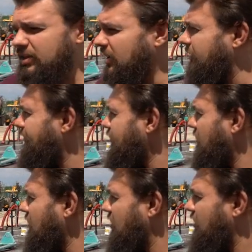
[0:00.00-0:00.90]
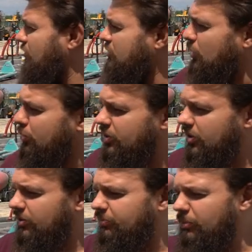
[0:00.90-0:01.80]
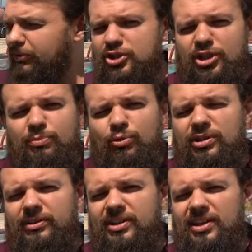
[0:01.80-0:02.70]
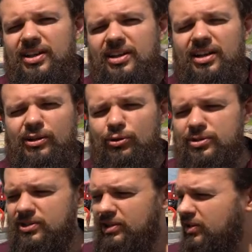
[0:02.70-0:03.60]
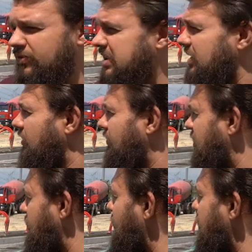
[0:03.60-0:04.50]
to save on the installation of wheel washing stations, and in general,